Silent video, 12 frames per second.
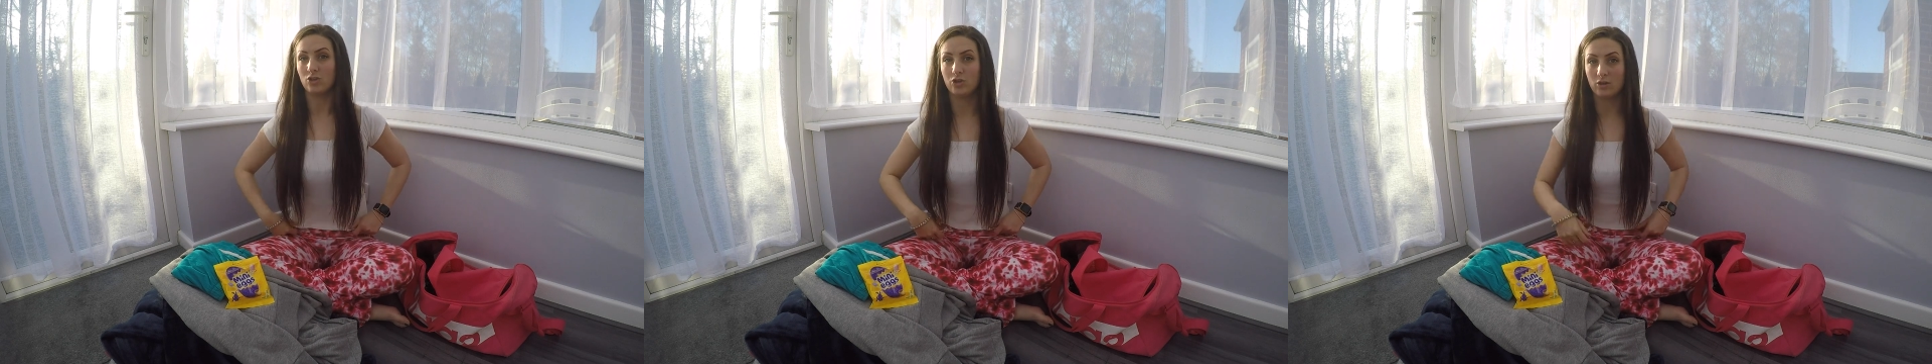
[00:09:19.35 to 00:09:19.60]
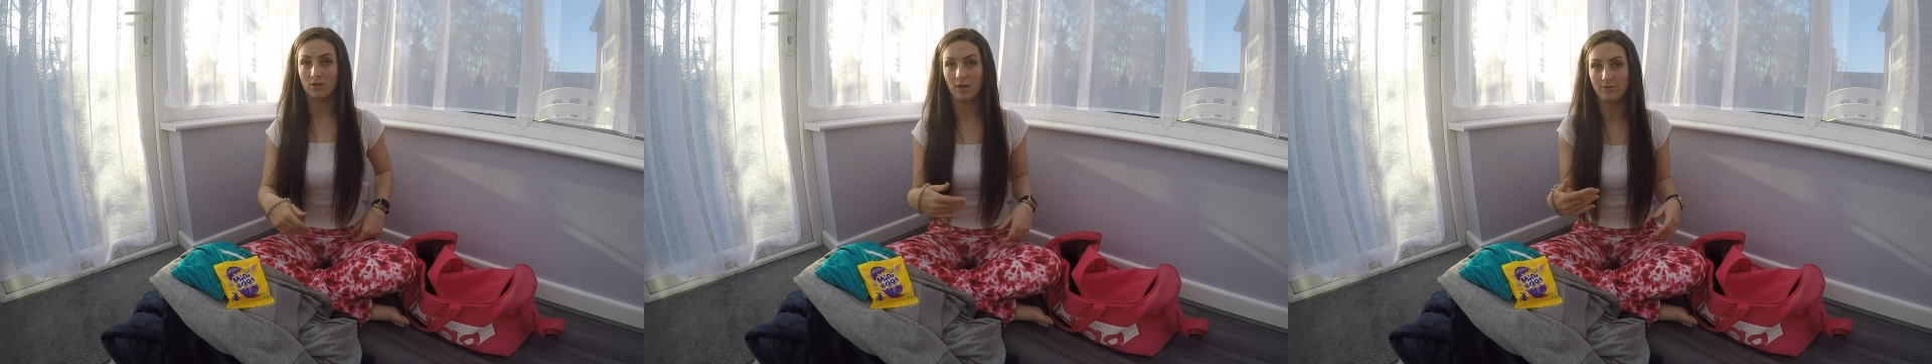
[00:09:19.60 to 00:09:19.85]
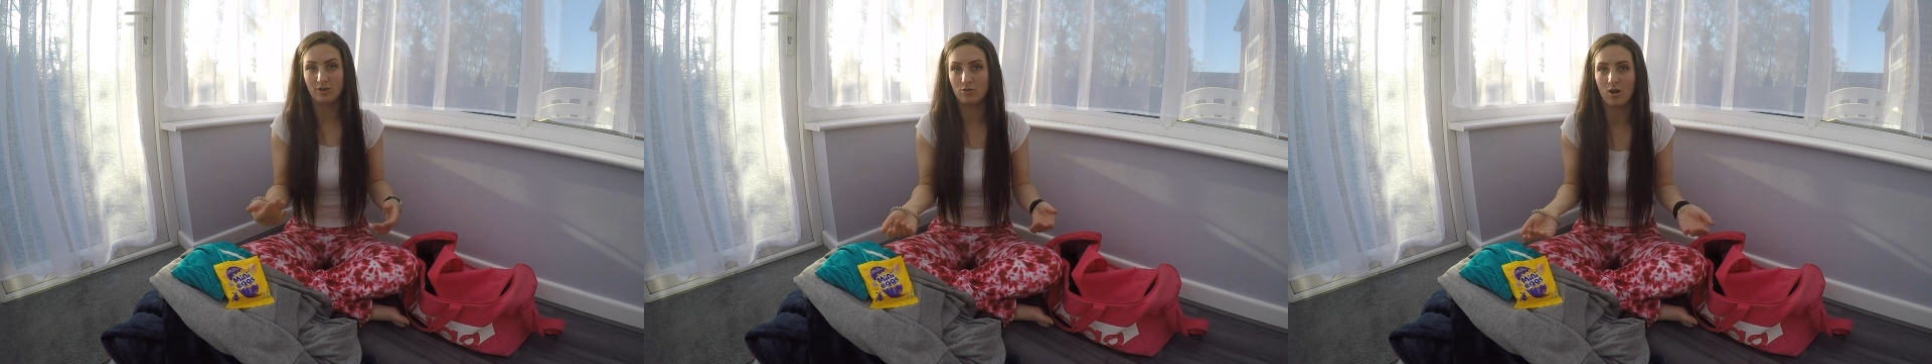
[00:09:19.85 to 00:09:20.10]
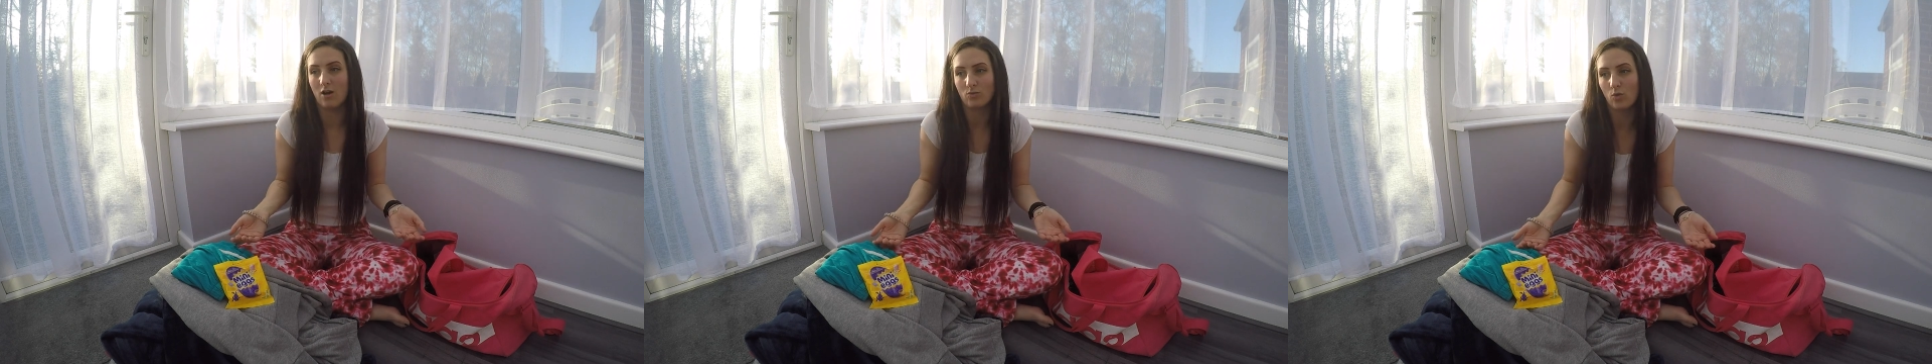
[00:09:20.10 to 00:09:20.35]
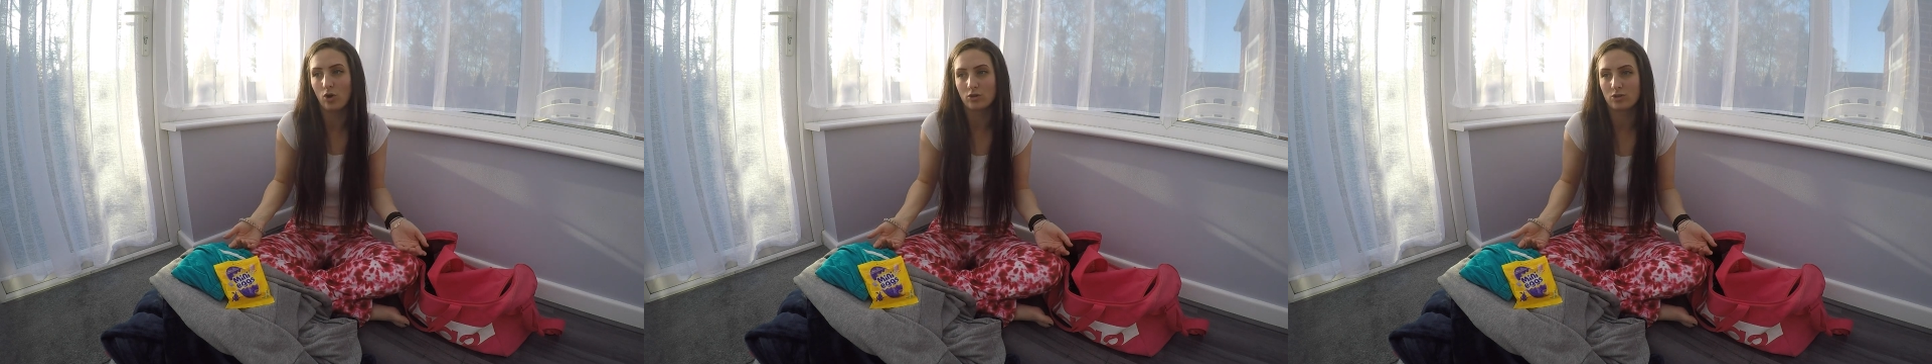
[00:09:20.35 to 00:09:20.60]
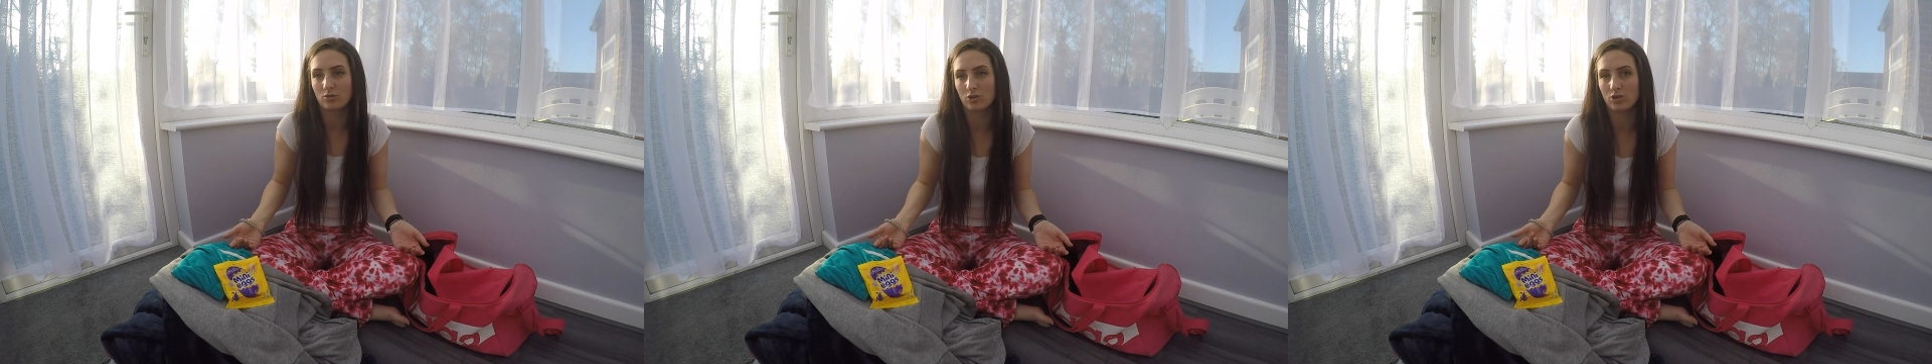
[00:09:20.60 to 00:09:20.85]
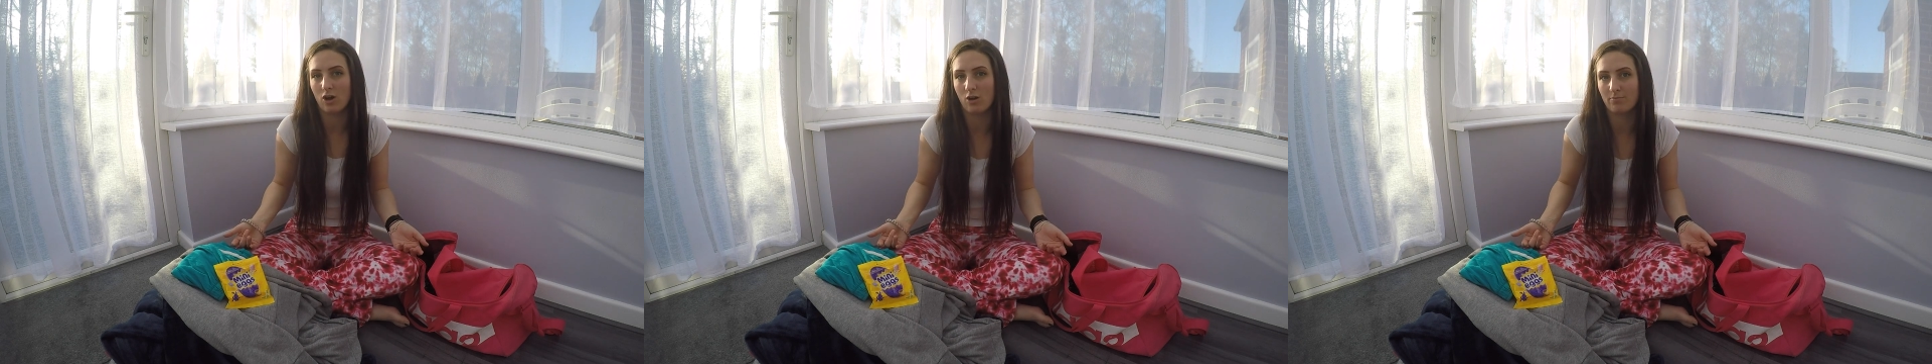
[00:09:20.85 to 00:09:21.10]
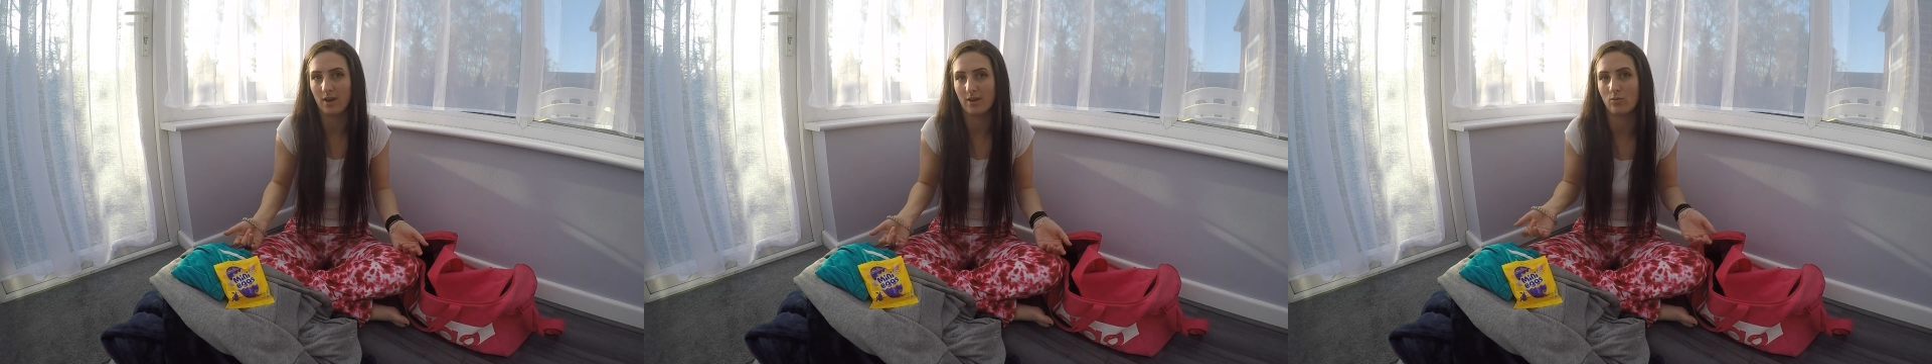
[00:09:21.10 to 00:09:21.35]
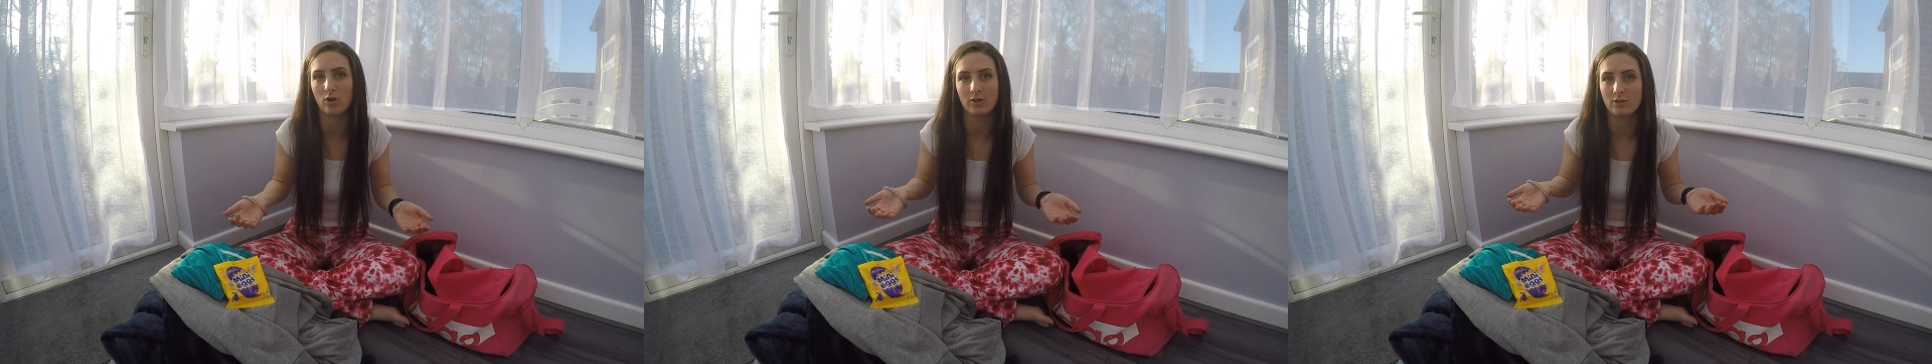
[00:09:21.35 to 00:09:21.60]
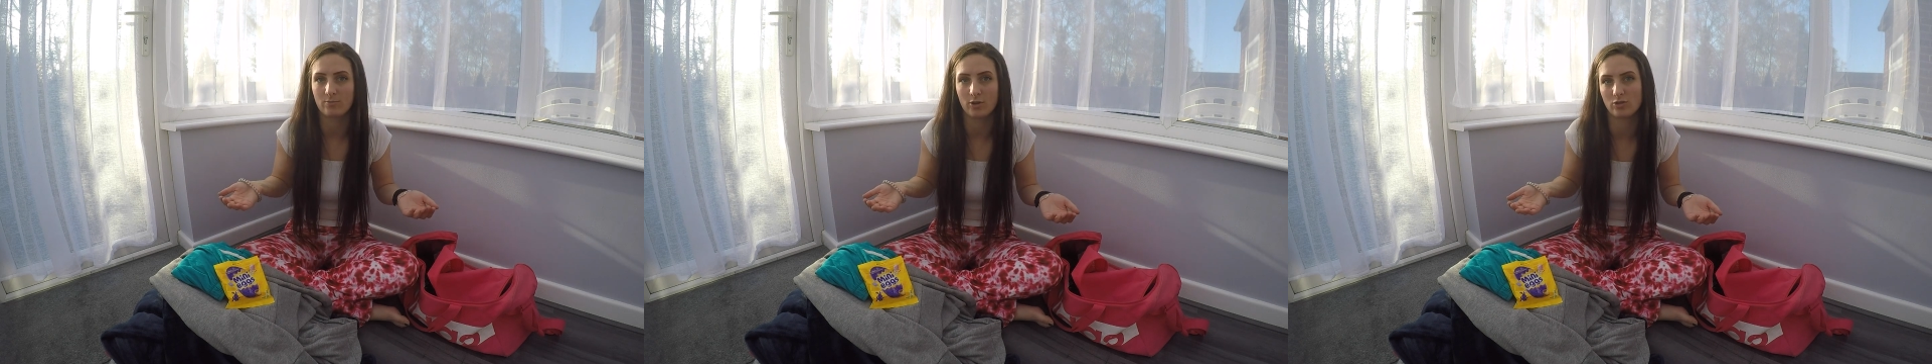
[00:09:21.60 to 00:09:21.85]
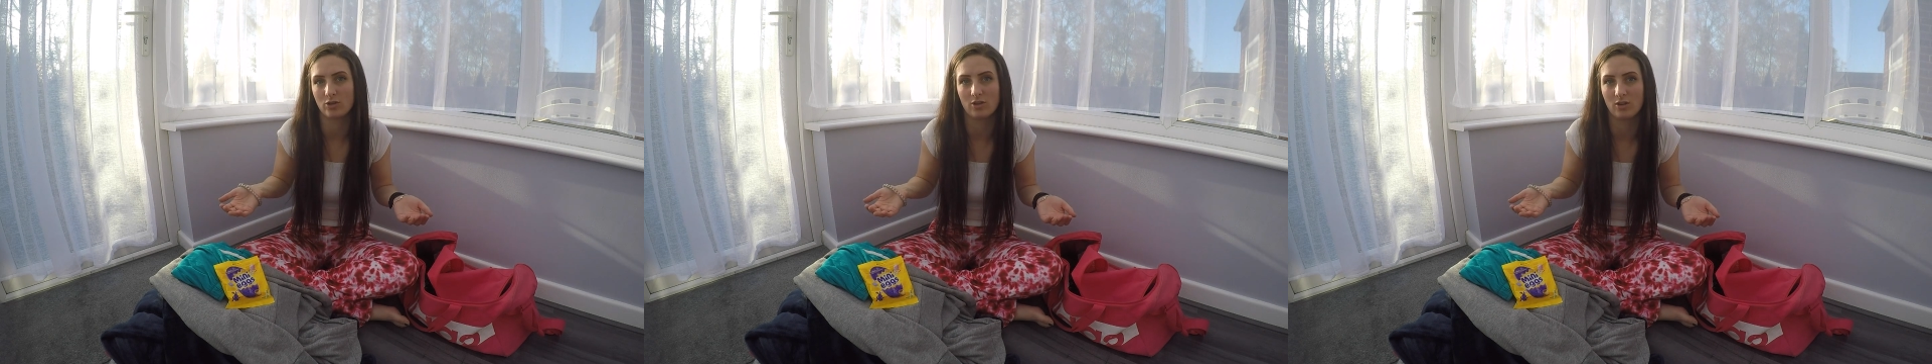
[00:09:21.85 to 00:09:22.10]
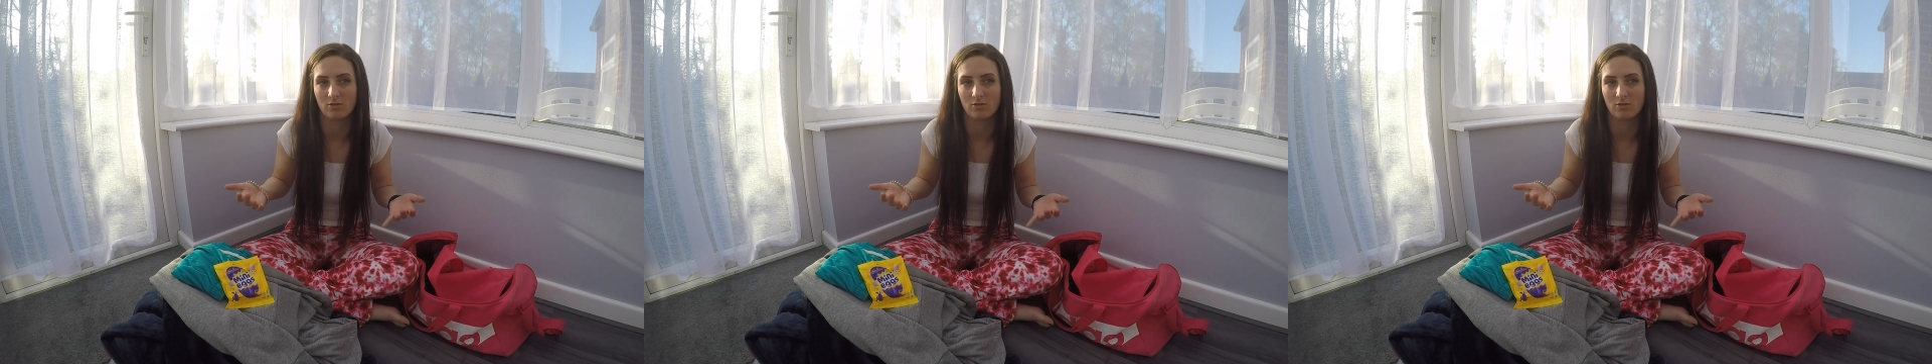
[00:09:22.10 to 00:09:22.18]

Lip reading: you can't walk to a shop, like, what are you supposed to do?